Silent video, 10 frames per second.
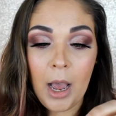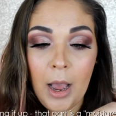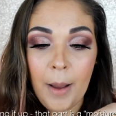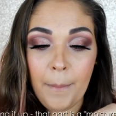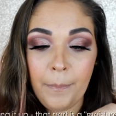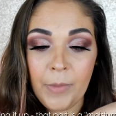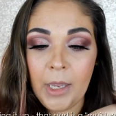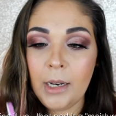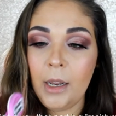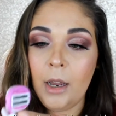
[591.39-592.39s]
um,
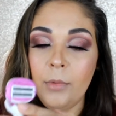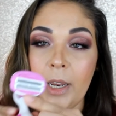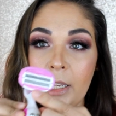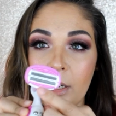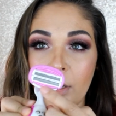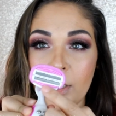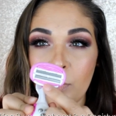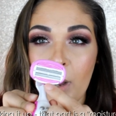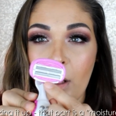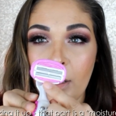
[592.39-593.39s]
and uh, right here as
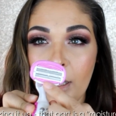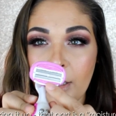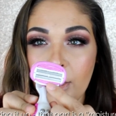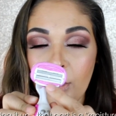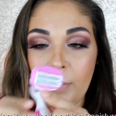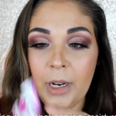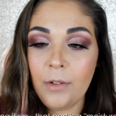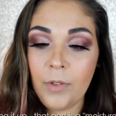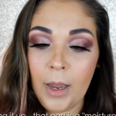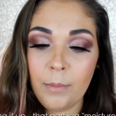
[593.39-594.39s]
well. A little bit
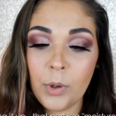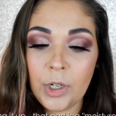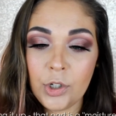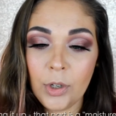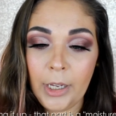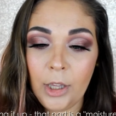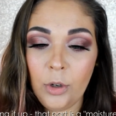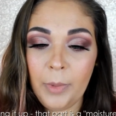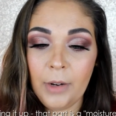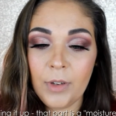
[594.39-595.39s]
of, I'm pretty sure like a
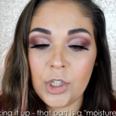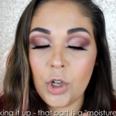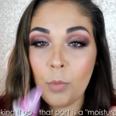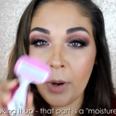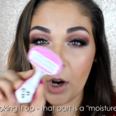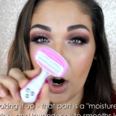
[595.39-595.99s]
little bit of a soap